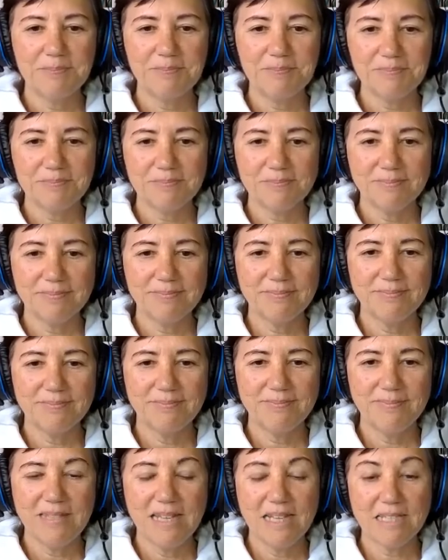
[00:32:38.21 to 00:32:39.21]
It passed
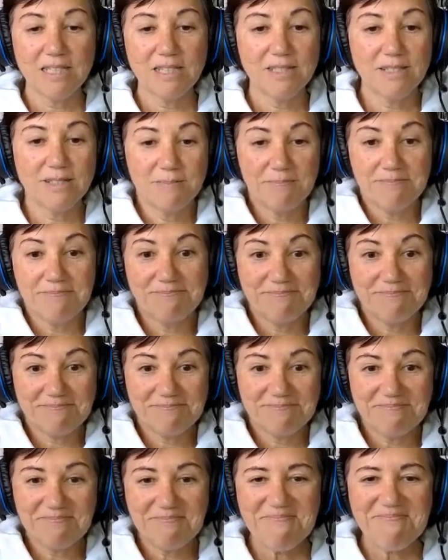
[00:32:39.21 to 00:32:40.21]
forward. So
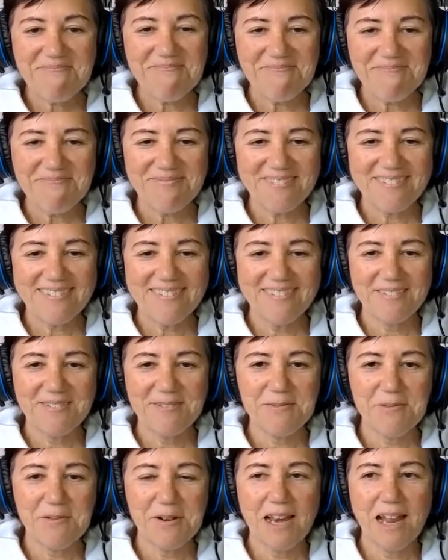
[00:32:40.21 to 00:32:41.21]
that's
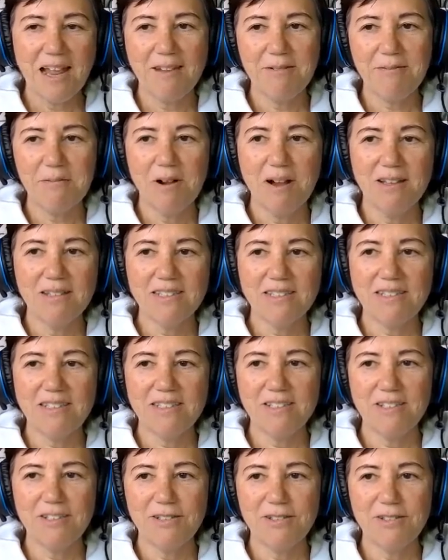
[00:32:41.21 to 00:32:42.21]
what my
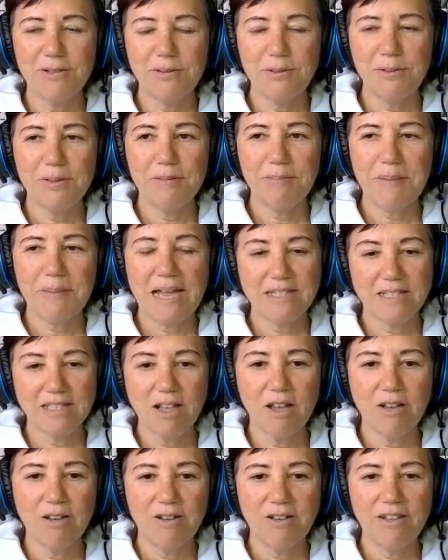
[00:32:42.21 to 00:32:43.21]
book's about,
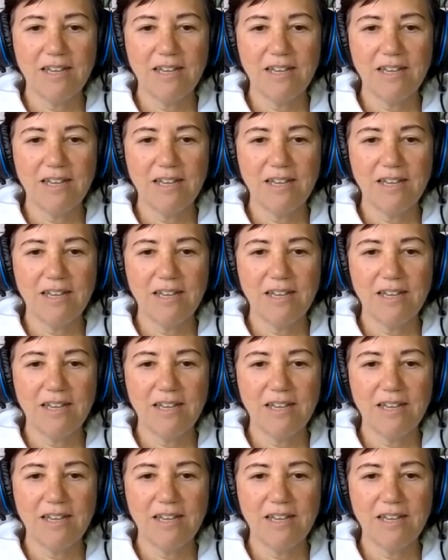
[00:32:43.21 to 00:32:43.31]
and